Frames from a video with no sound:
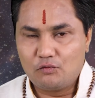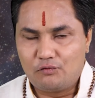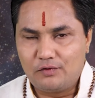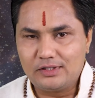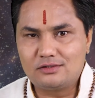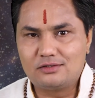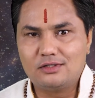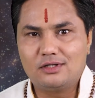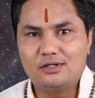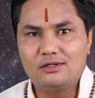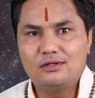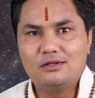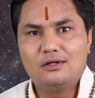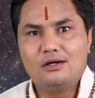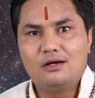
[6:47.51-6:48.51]
with
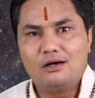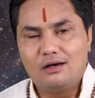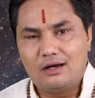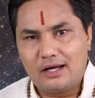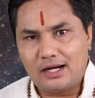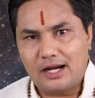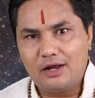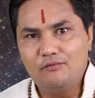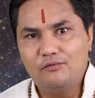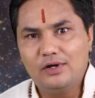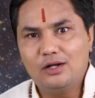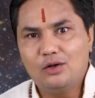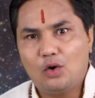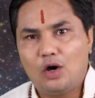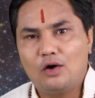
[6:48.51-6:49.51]
the
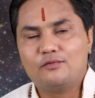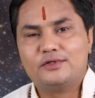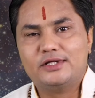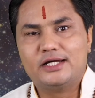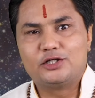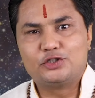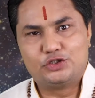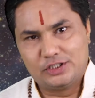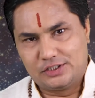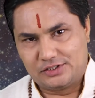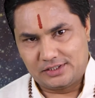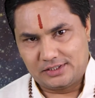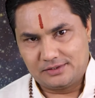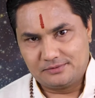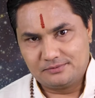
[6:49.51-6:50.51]
arrival of their
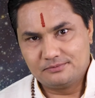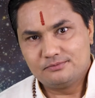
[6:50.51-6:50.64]
children